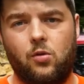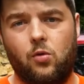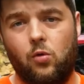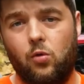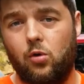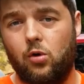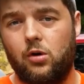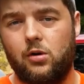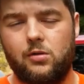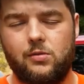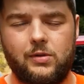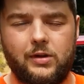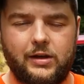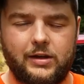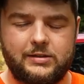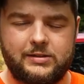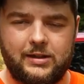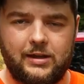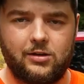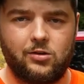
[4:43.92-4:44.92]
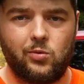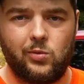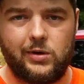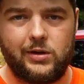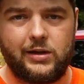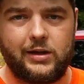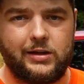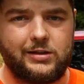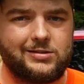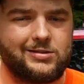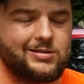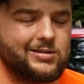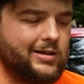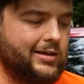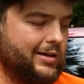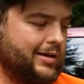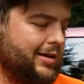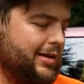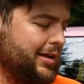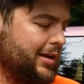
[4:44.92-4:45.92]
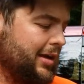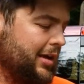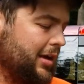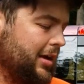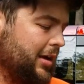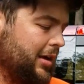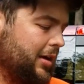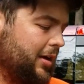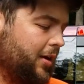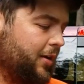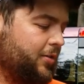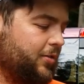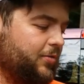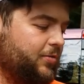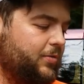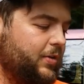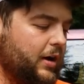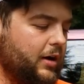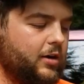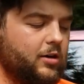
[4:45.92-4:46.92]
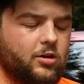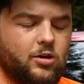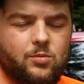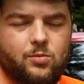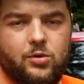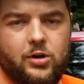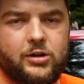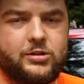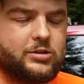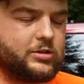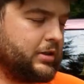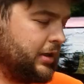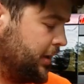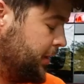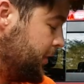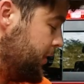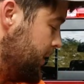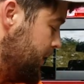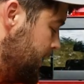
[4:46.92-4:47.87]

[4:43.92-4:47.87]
or like I said, 20 gauge slug is a very good brush gun